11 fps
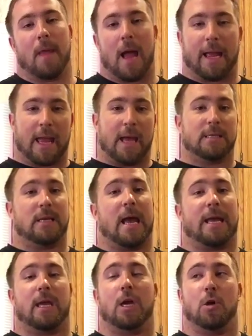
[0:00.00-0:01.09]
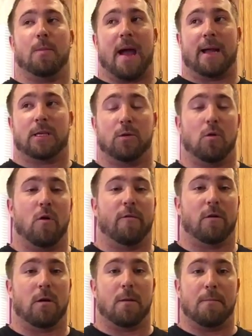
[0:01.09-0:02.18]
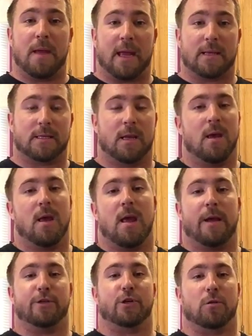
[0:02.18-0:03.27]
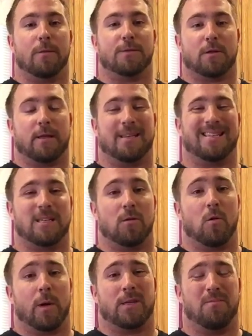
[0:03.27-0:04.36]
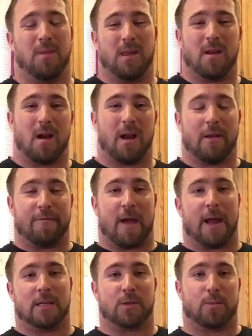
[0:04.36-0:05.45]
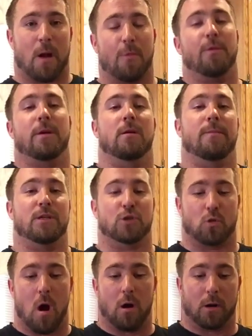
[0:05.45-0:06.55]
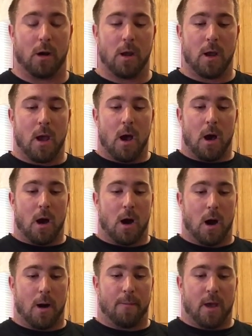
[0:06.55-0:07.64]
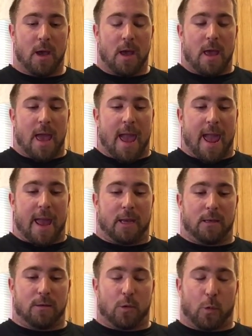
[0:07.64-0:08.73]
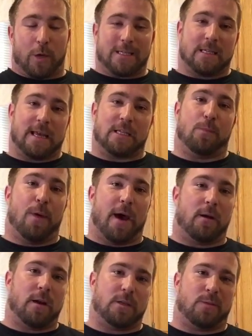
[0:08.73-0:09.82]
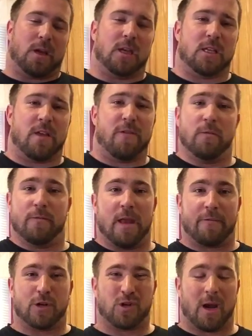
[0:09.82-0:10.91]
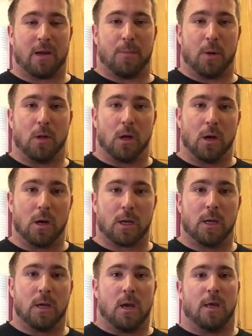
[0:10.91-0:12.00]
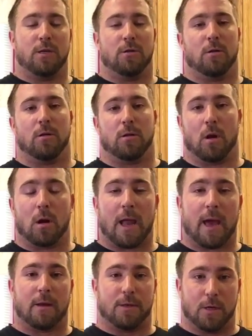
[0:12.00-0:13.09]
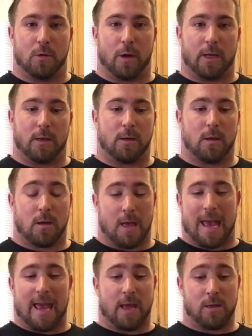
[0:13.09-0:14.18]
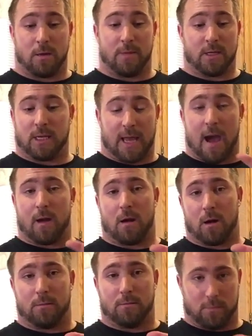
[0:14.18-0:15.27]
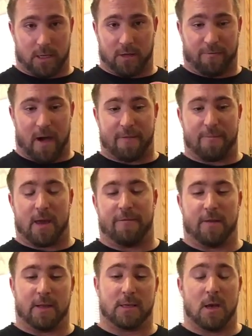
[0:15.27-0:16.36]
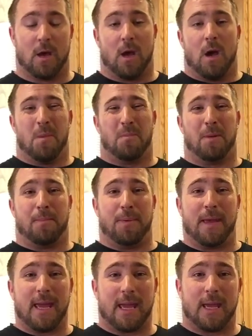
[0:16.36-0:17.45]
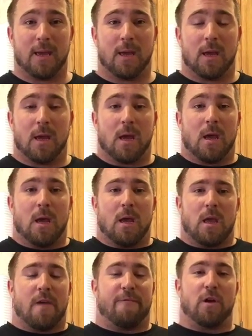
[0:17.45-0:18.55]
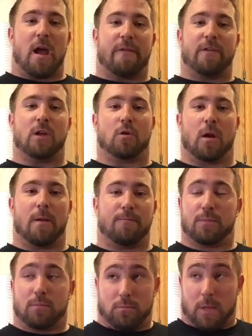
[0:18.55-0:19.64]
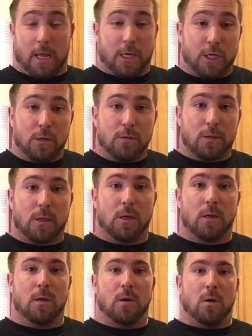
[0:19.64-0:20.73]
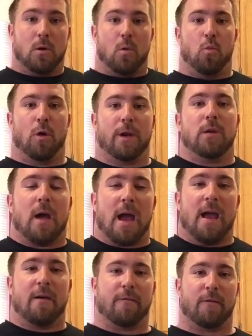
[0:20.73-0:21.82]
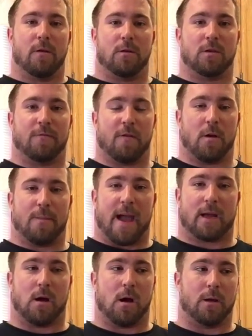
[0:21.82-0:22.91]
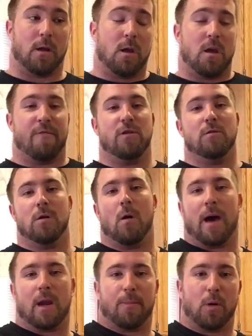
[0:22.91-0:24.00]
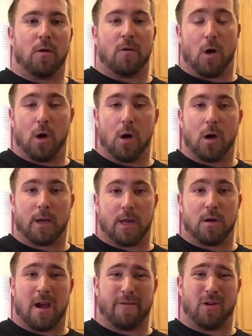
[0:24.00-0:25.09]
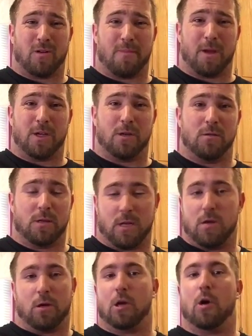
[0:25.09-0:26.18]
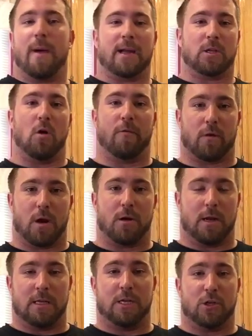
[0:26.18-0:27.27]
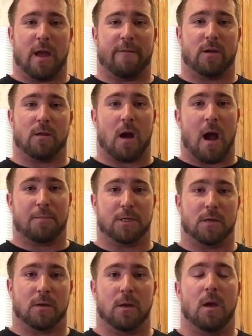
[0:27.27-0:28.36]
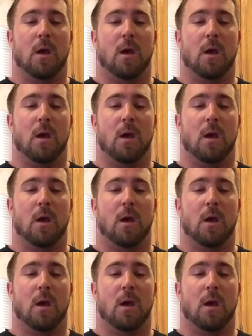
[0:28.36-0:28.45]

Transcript: I guess I can go back to an over-under mixed, and your grip strength is still going to be there, and in fact, it's probably going to be stronger. And the reason that's better is because if you've never tried to pull hook and you don't learn how to do it, A, you're missing out on these 5 benefits, but B, if you're having grip issues, what do you have to fall back on? If you know how to pull hook and you're having grip issues, then you can go back to over-under. At least you have another option.